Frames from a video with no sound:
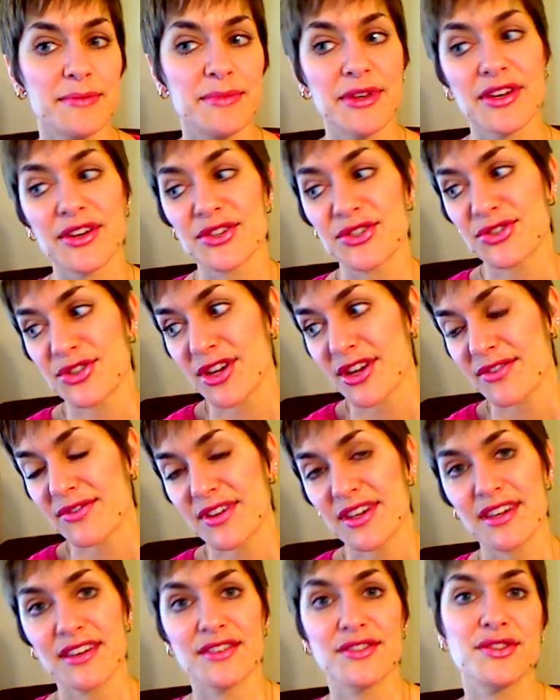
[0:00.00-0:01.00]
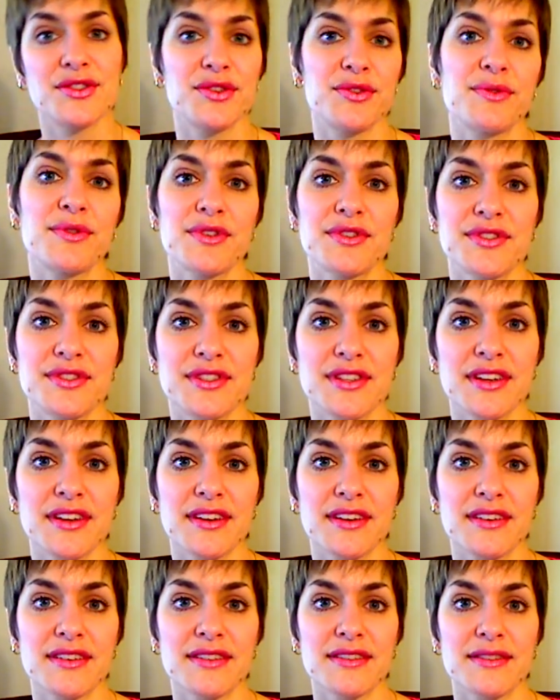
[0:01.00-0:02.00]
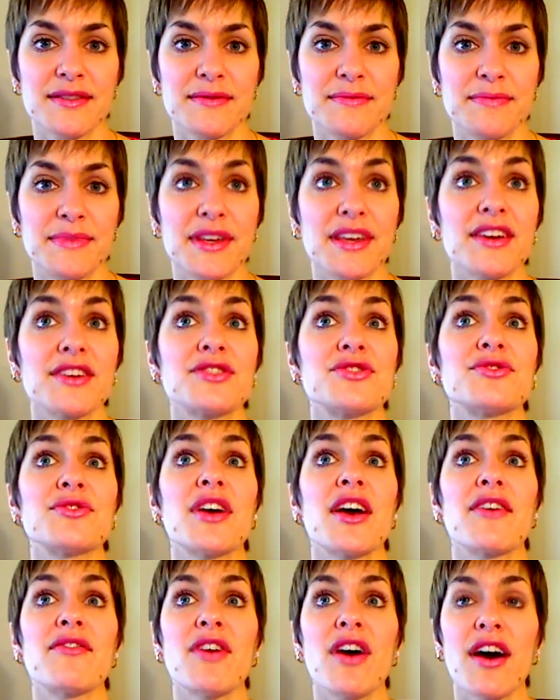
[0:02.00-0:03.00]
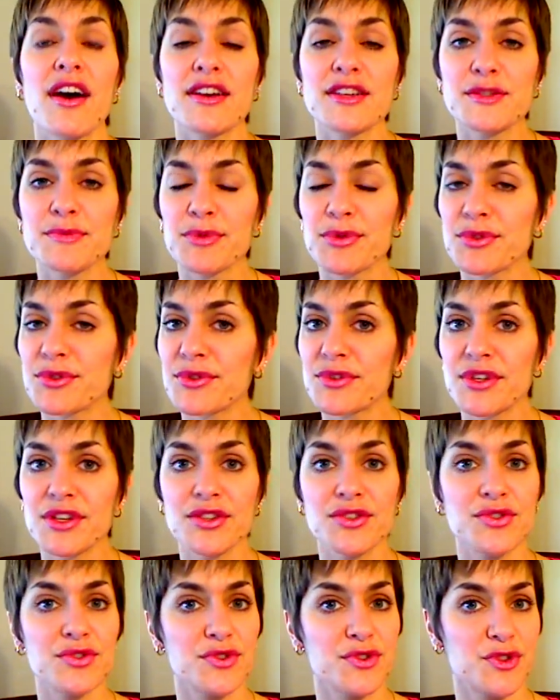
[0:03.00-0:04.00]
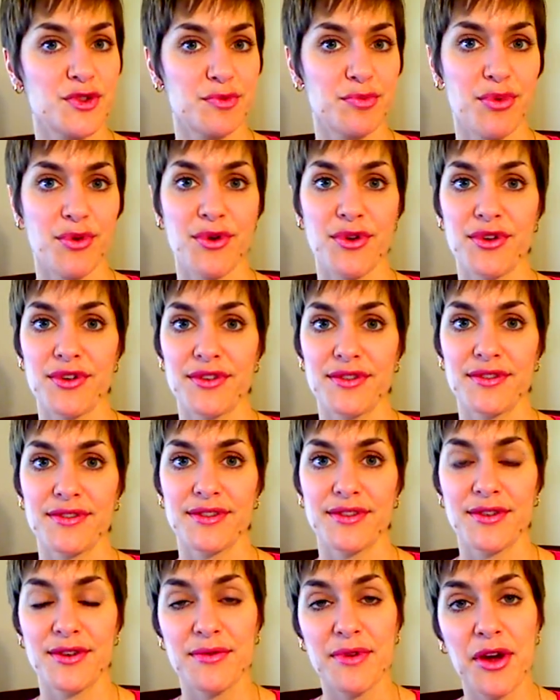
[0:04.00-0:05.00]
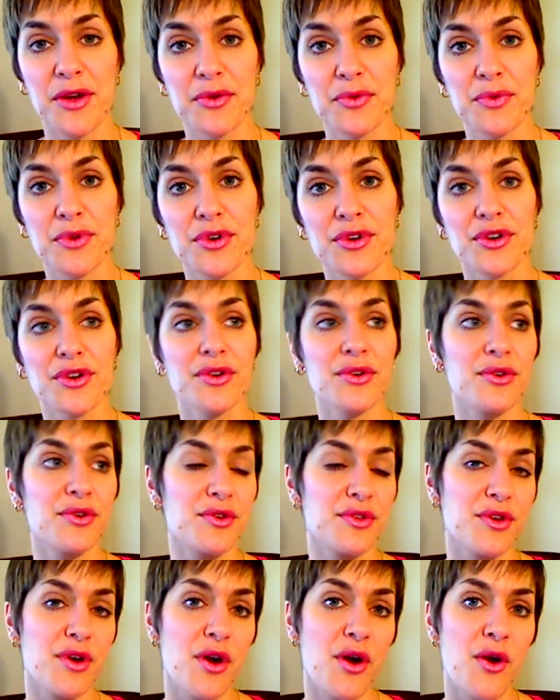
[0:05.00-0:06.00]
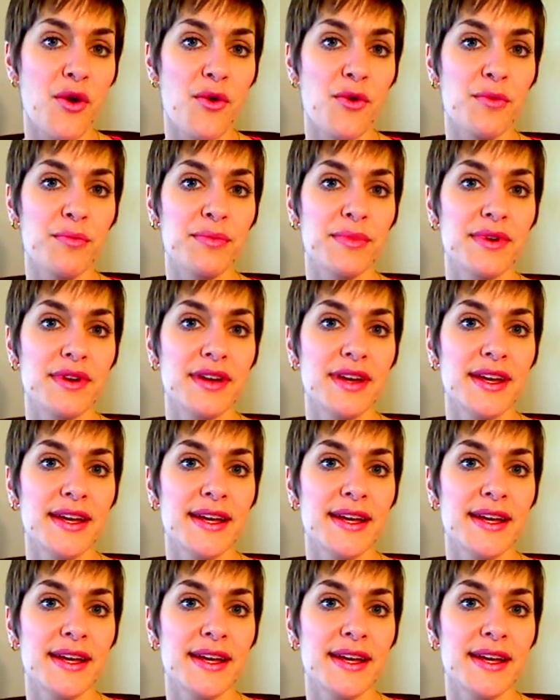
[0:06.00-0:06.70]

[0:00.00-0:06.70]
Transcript: because you have kids who are sick, because you have a husband who needs your support around work or the home,